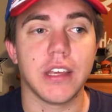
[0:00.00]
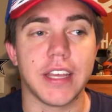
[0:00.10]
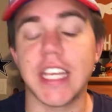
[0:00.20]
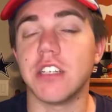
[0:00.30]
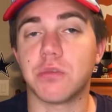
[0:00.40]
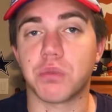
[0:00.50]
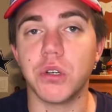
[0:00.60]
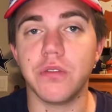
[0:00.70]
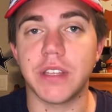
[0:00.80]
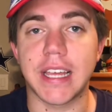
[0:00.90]
He has
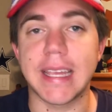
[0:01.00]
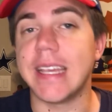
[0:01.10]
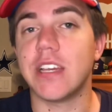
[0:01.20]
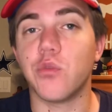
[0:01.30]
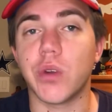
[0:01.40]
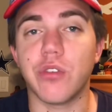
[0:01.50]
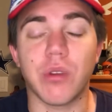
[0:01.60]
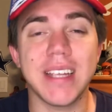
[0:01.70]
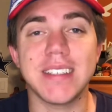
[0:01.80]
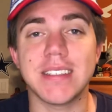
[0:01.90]
proven that he can win
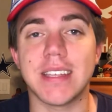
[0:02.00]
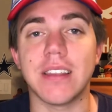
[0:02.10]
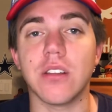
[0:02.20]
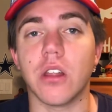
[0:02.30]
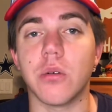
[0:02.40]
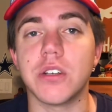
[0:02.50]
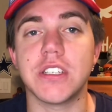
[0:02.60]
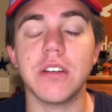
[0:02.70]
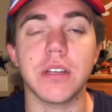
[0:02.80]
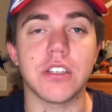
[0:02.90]
races in the lower
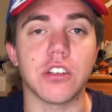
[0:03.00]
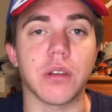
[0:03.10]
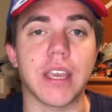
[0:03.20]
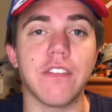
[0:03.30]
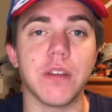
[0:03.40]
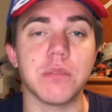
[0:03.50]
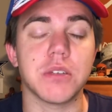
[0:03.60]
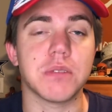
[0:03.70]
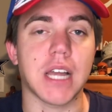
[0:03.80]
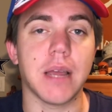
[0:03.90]
series. So give him
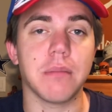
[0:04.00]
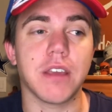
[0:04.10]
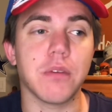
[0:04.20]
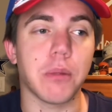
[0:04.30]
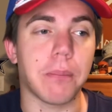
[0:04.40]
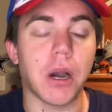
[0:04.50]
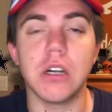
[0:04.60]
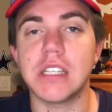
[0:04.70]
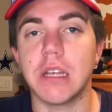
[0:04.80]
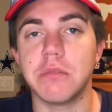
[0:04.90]
some time. Give him a
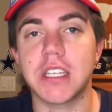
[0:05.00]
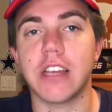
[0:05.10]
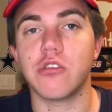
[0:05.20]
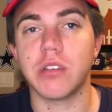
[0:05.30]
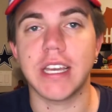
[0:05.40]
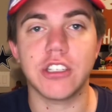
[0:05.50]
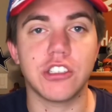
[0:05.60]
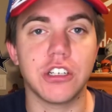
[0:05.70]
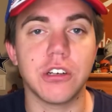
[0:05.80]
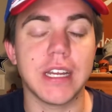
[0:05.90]
part-time schedule next
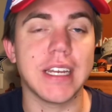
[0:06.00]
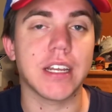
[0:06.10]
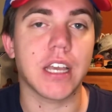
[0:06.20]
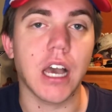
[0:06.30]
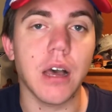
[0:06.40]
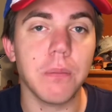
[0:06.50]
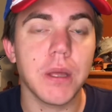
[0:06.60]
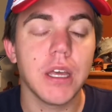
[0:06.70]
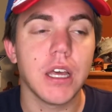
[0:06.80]
year in Cup.